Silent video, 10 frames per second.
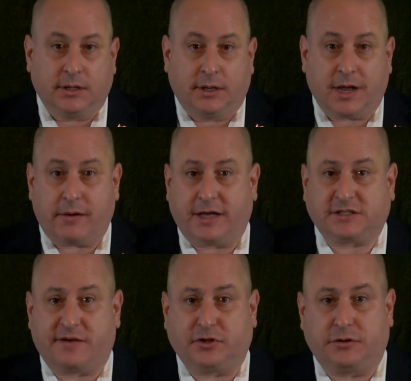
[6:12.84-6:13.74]
Now,
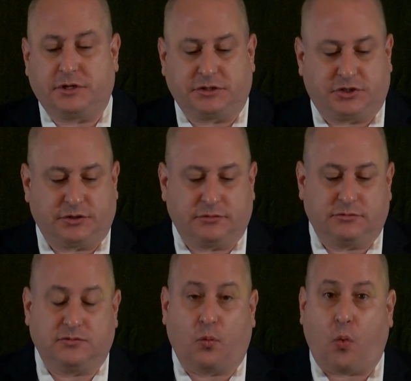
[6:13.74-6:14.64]
as I've alluded
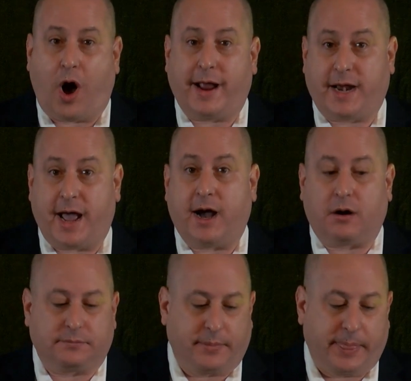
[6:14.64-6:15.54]
to, why
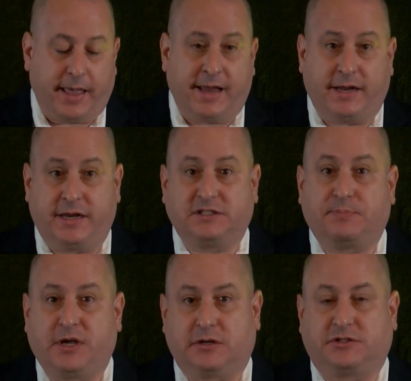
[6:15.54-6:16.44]
now? And it is
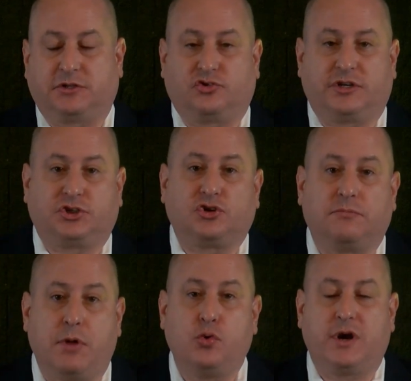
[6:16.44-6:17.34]
because the traditional
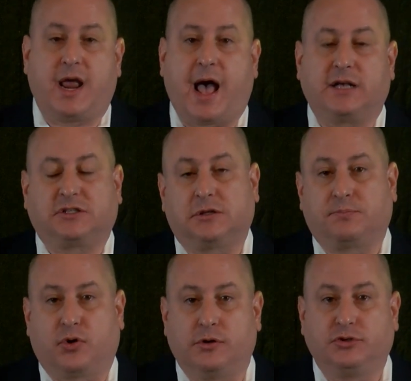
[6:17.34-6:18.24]
moat and castle
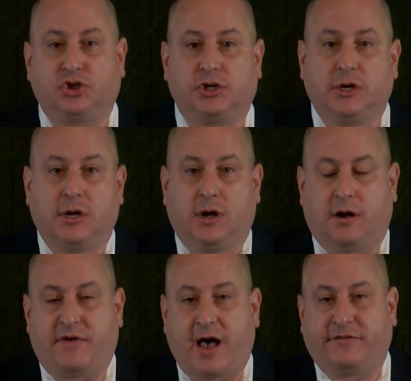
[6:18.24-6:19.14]
approach
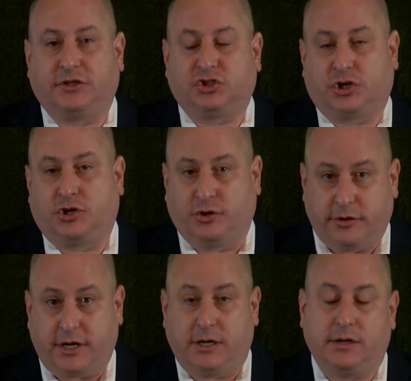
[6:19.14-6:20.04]
of having
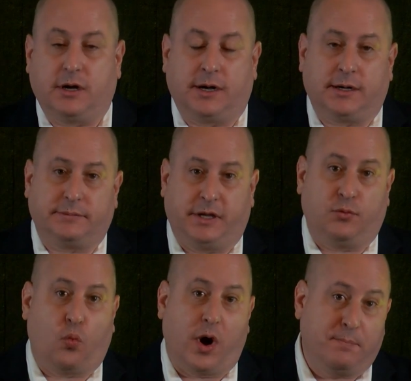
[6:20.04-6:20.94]
security
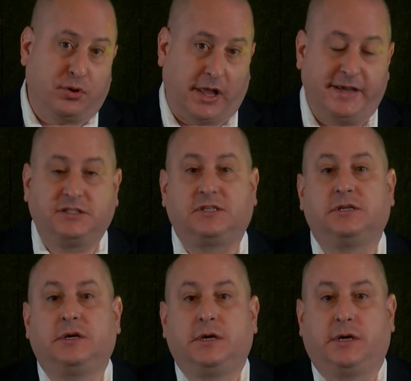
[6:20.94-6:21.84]
in one place,
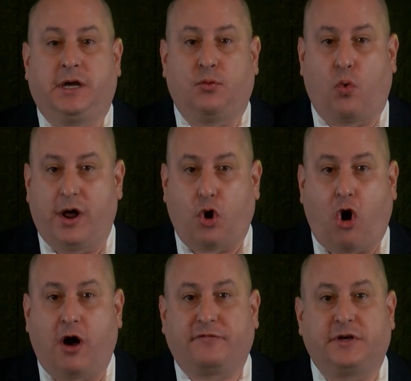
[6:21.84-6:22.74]
in one
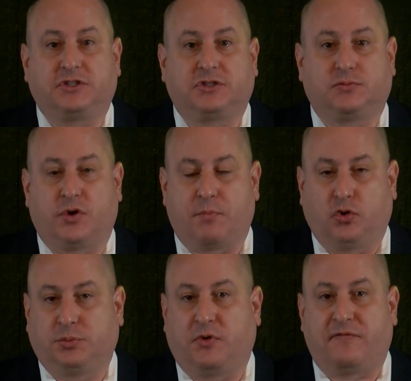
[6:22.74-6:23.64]
office with
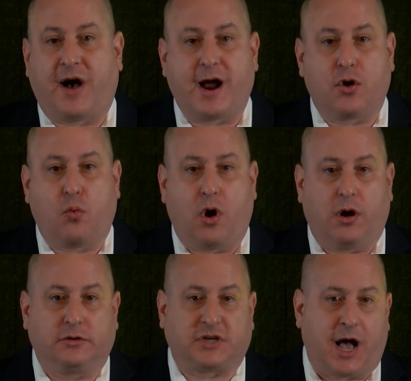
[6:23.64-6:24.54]
multiple
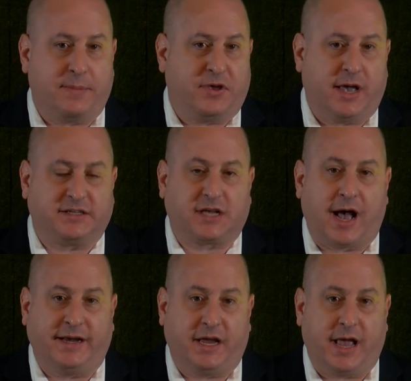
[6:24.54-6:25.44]
firewalls, IPS,
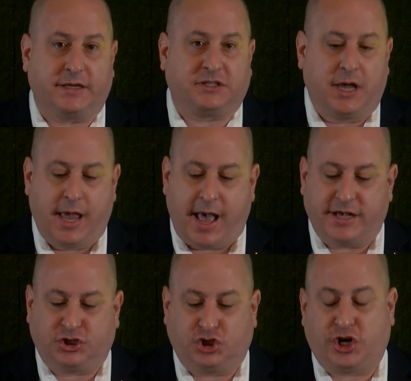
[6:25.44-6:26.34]
IDS,
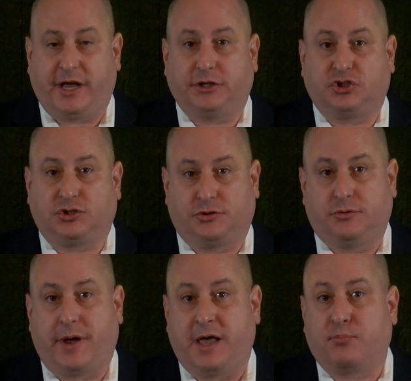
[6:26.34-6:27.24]
has changed
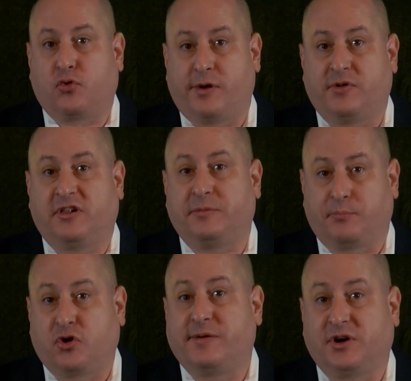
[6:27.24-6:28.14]
to a
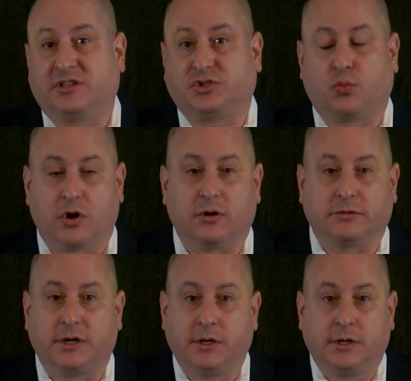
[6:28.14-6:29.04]
perimeterless world.
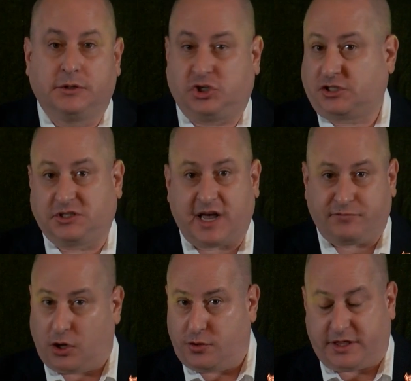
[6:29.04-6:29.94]
Just as
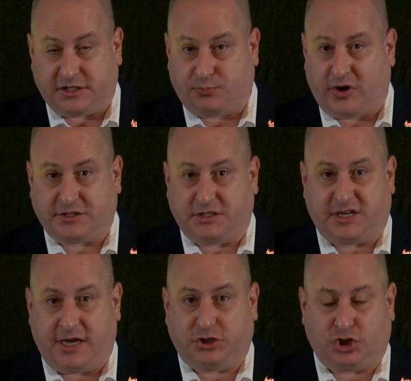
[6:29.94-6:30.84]
I've loaded this
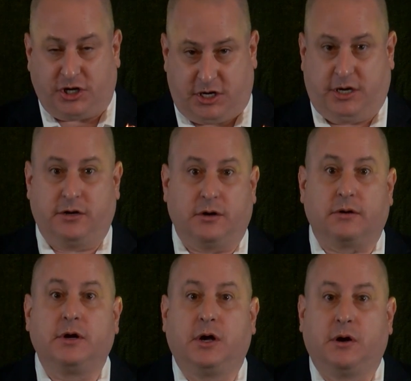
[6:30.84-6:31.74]
presentation
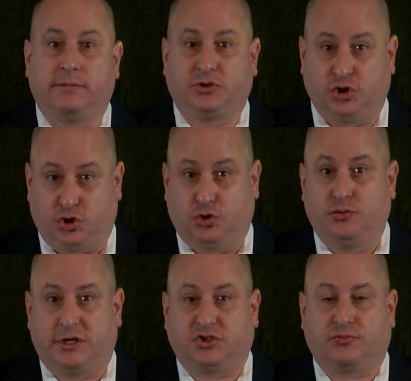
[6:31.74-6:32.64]
here to
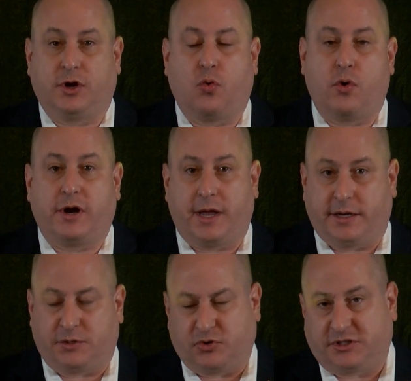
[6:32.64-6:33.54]
do this recording
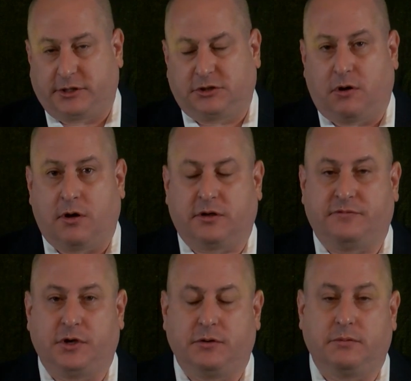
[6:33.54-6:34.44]
and to present to all
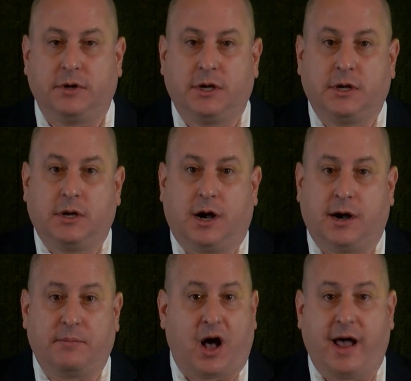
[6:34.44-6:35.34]
of you,
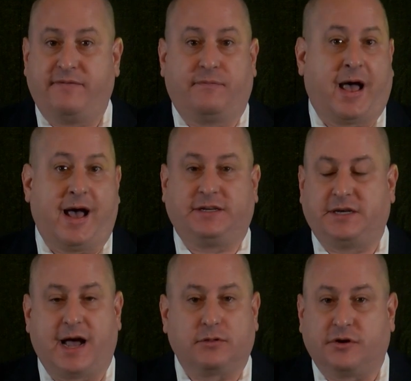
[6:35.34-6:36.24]
I've had to
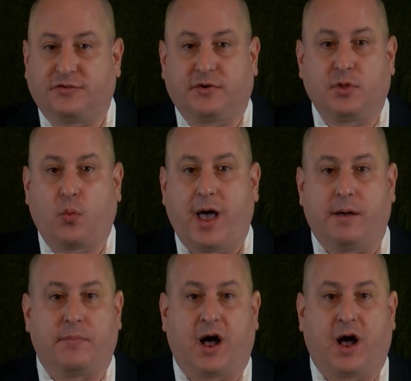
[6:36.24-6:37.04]
download it from the web.